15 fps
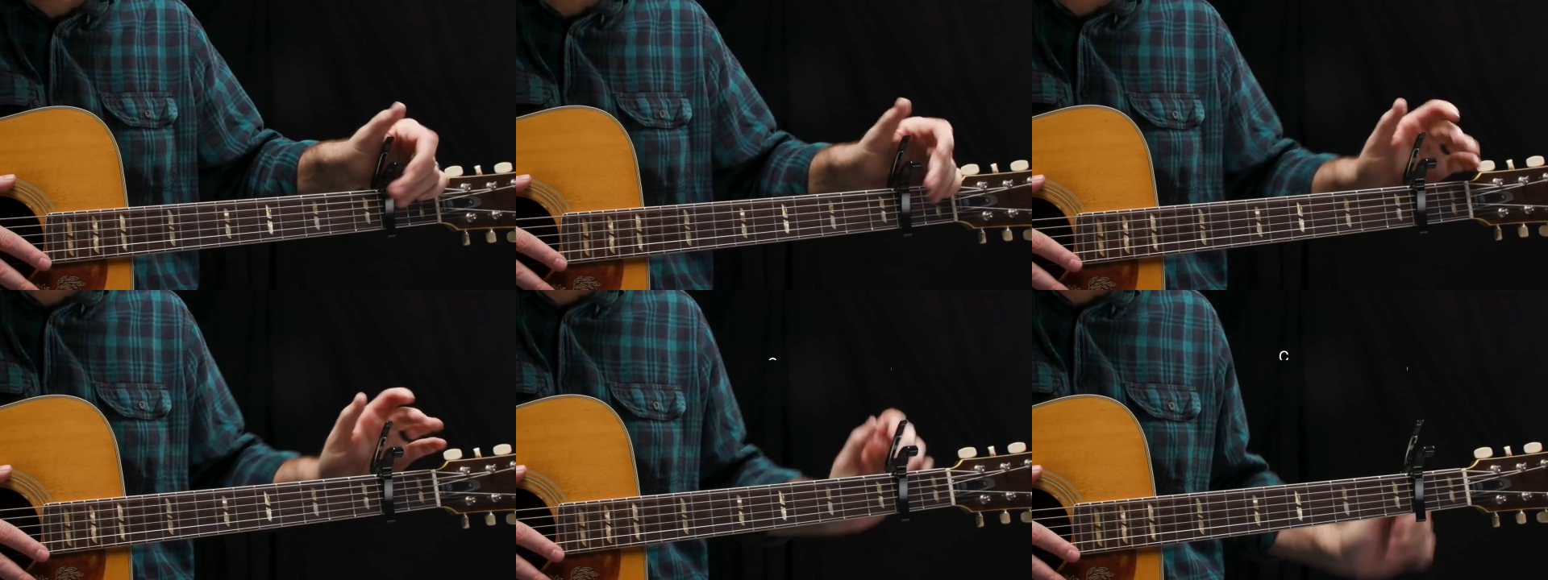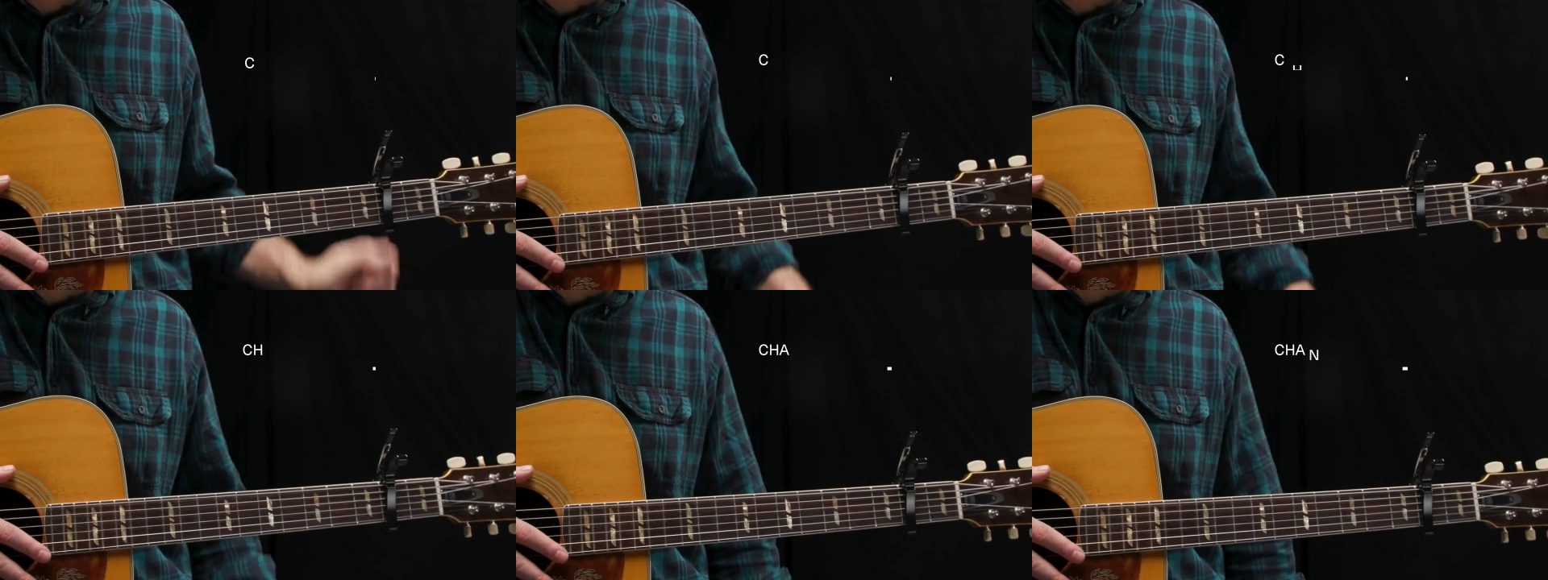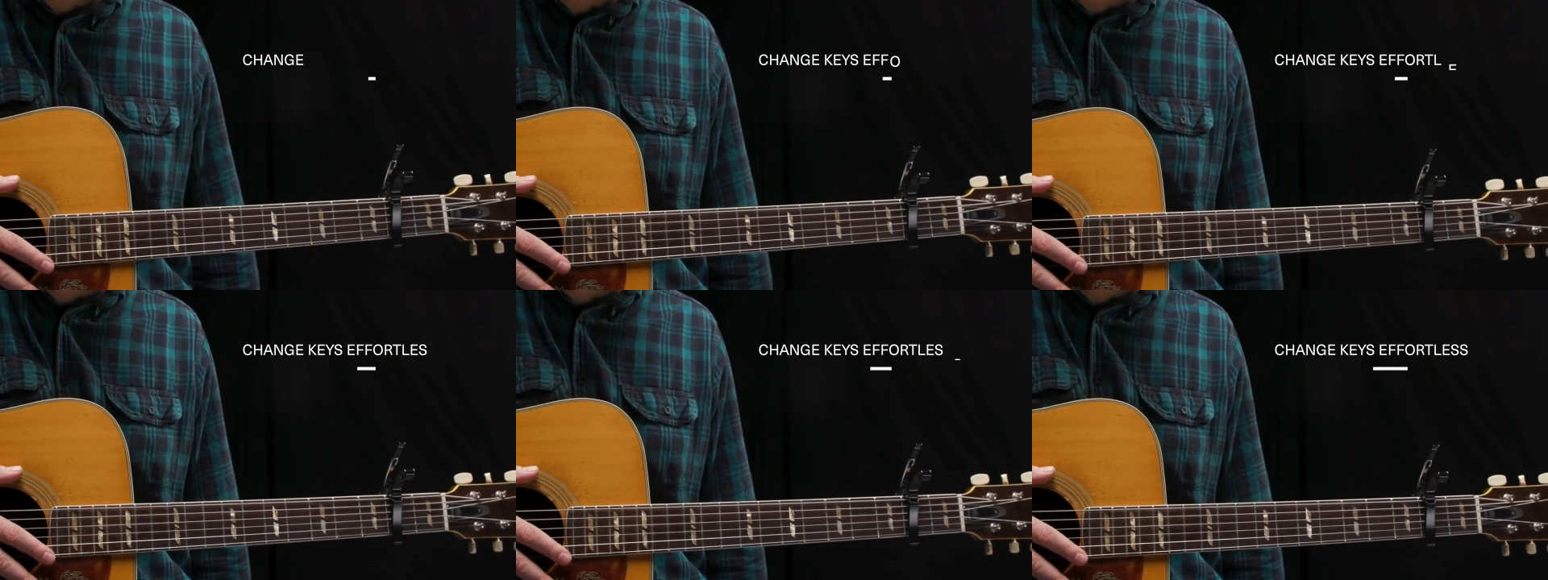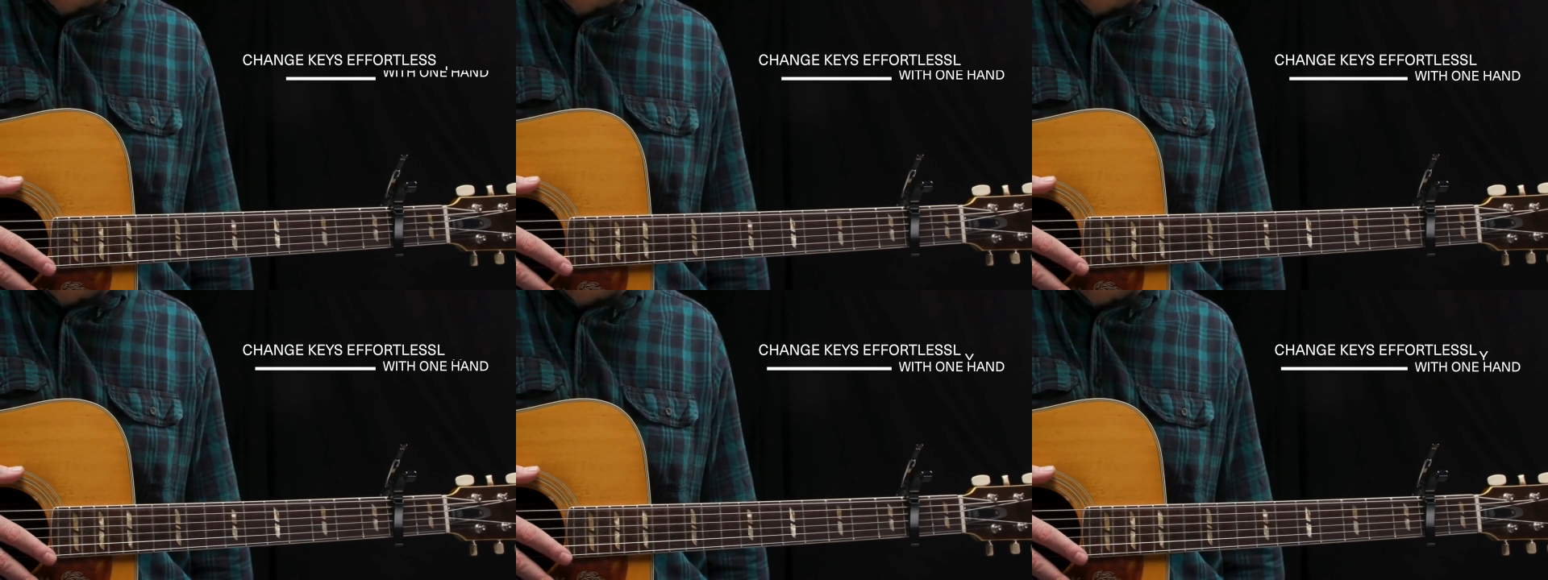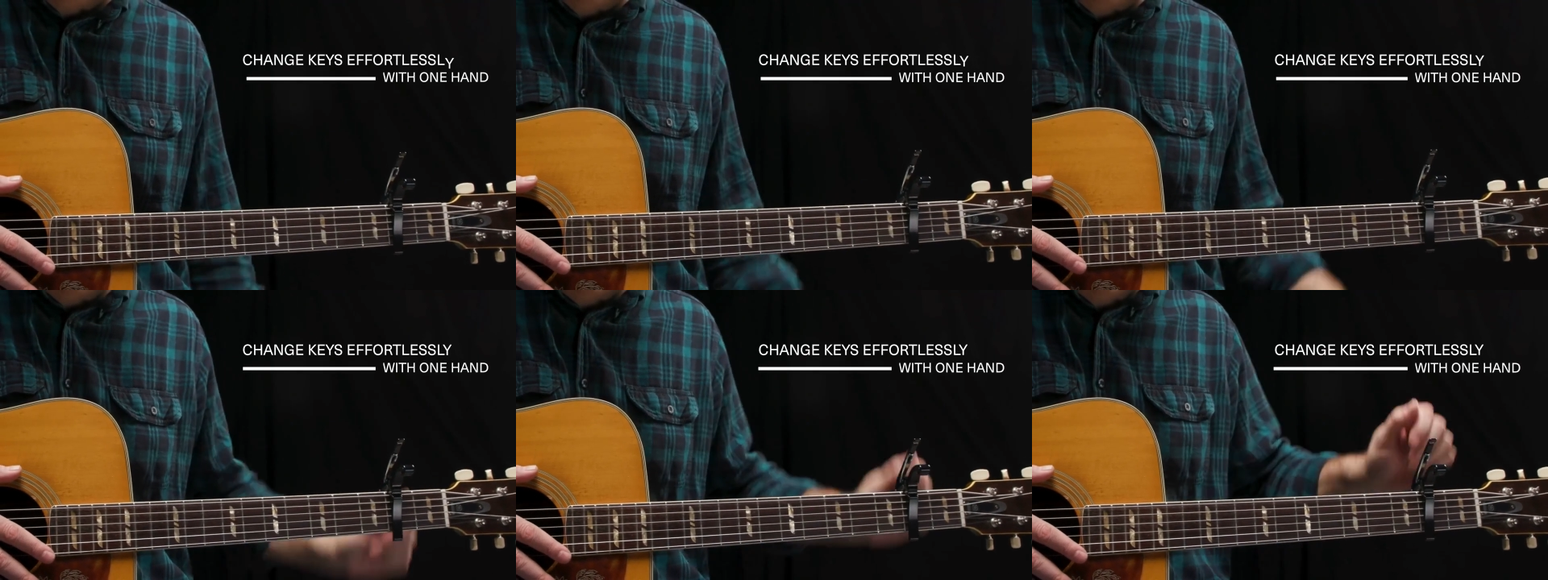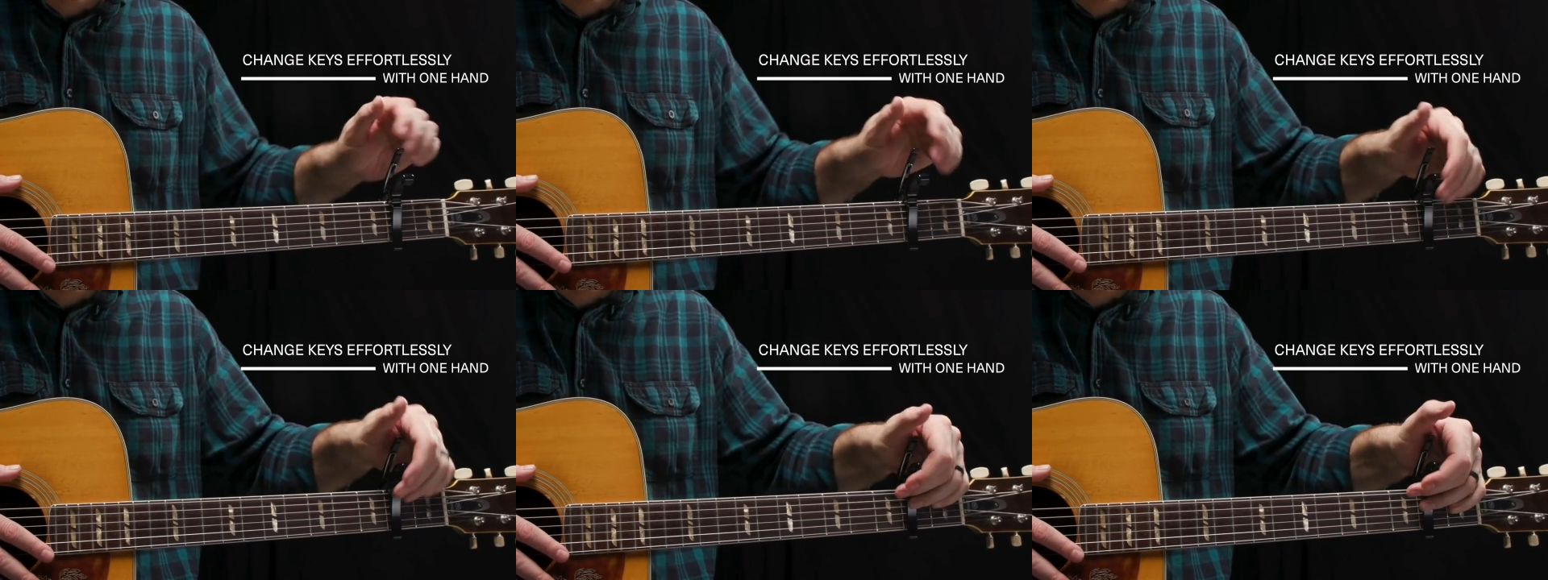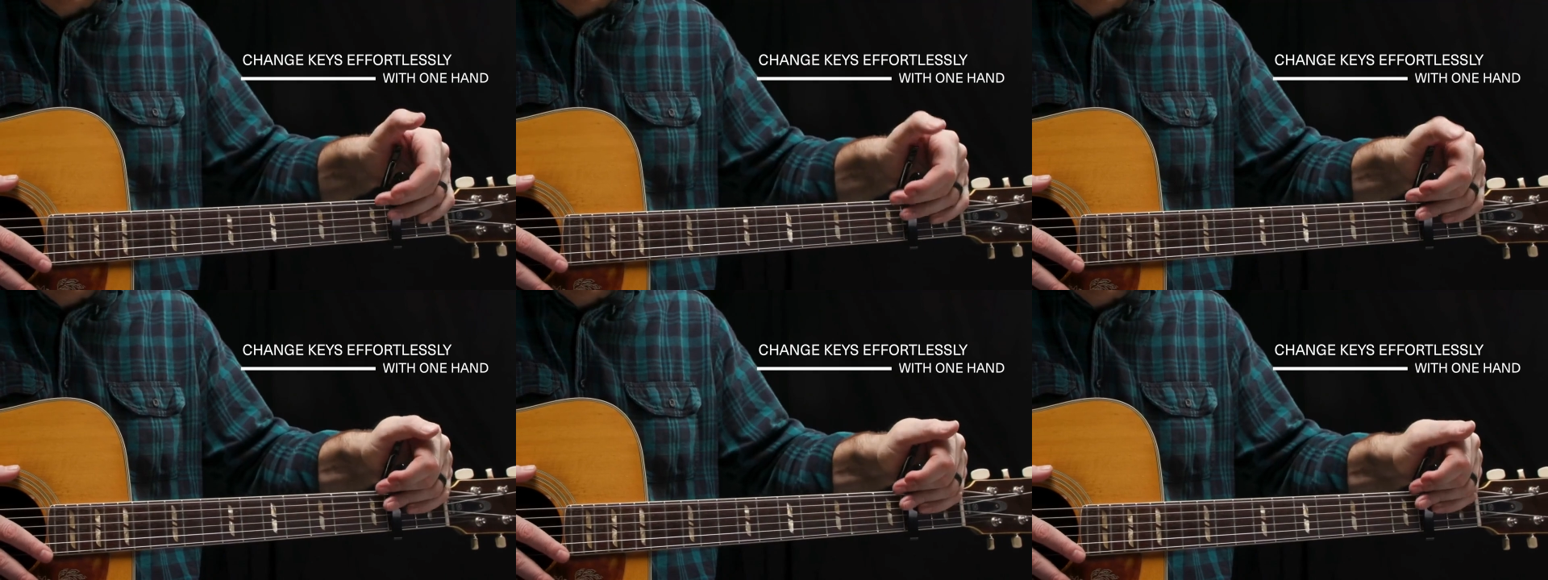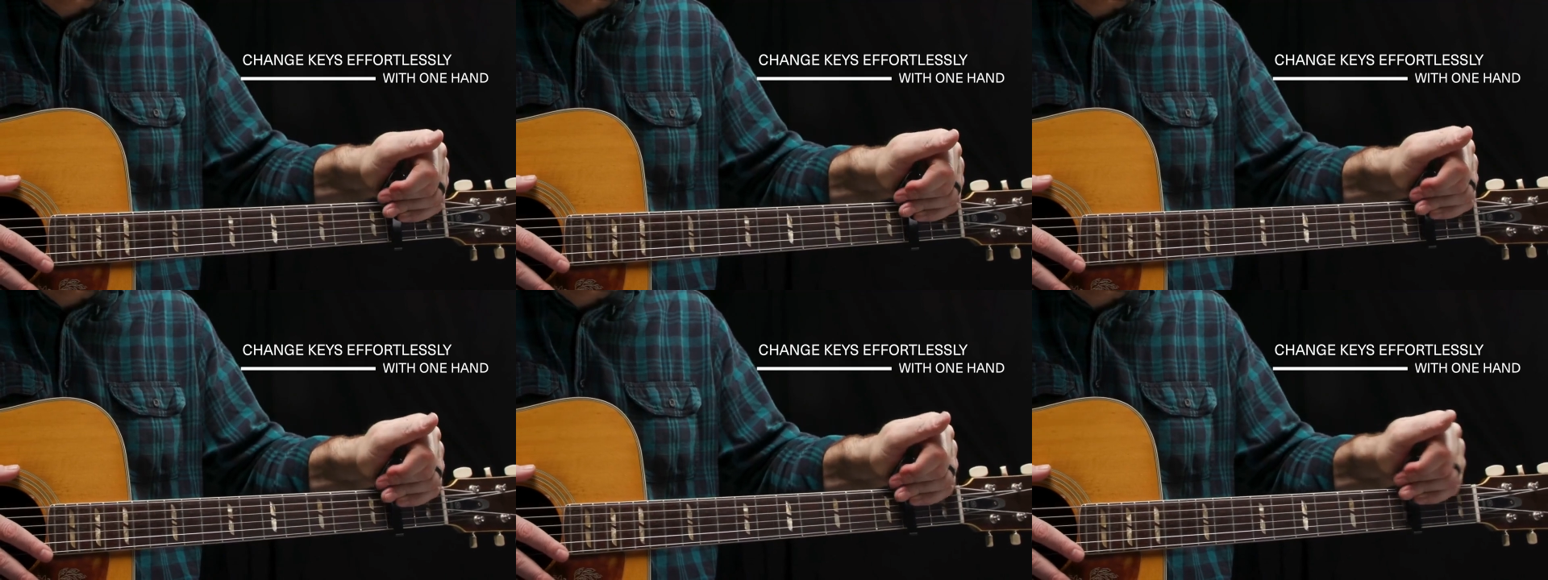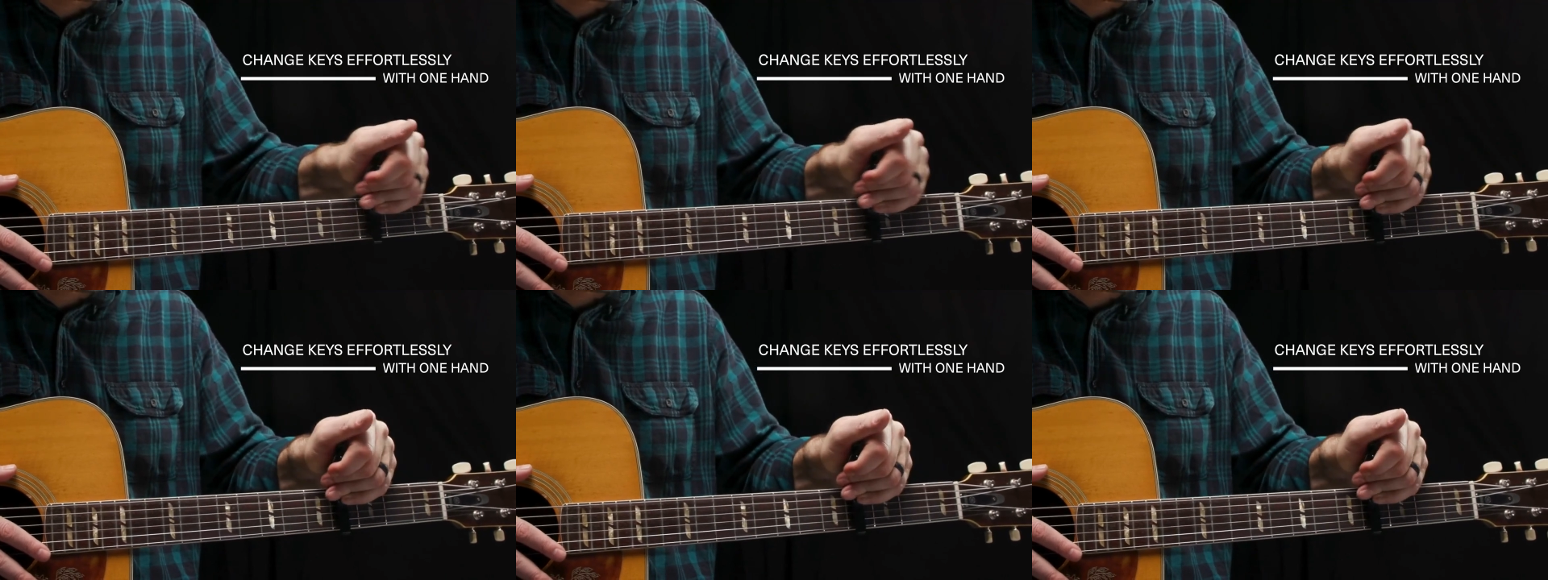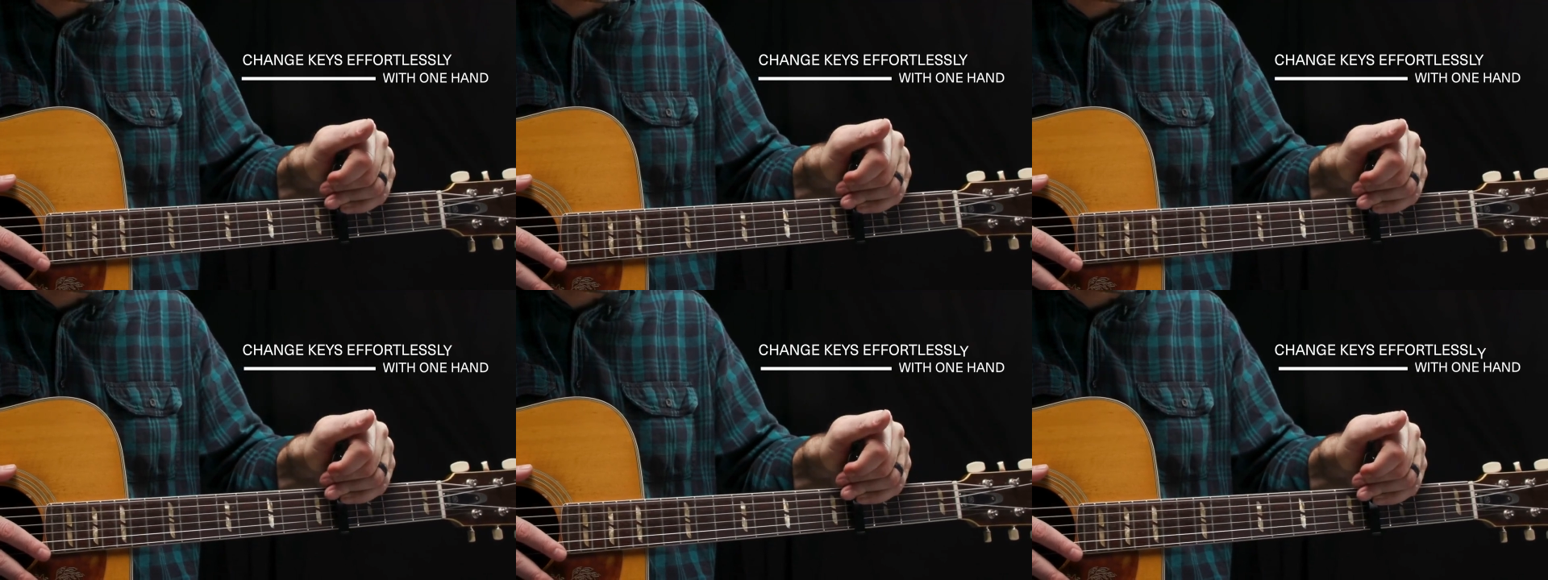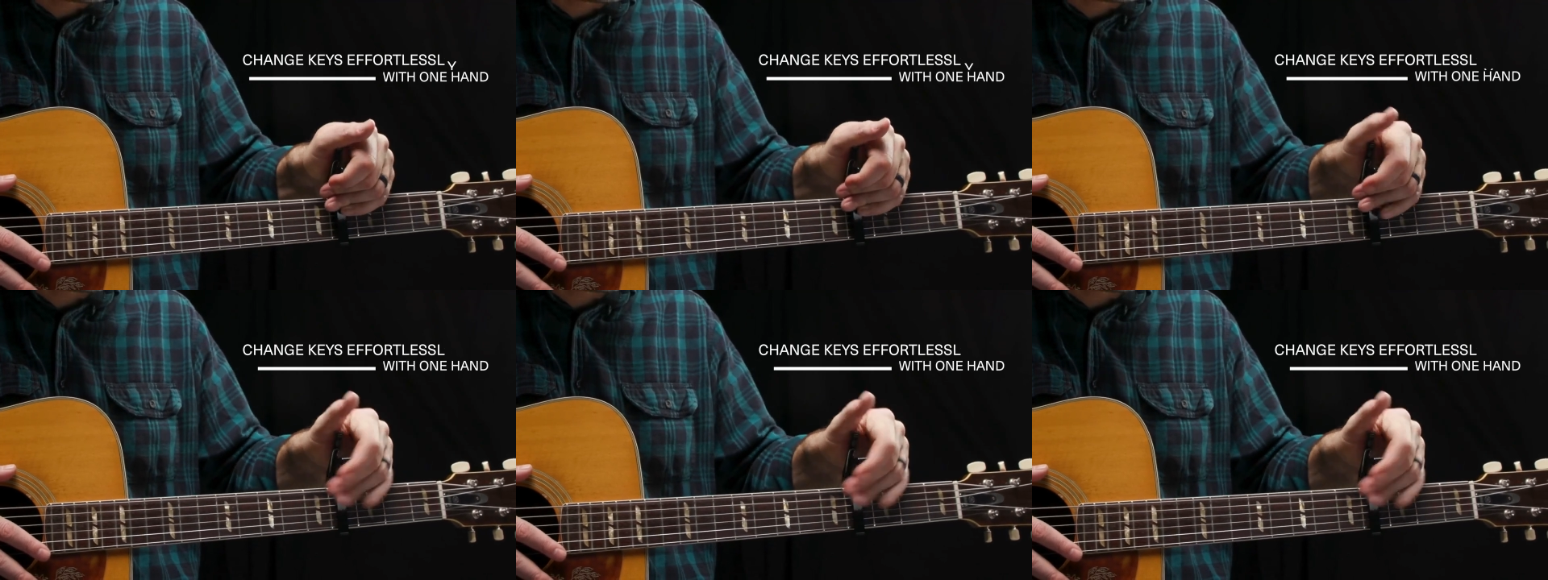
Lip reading: No face is visible, so there are no lips to read.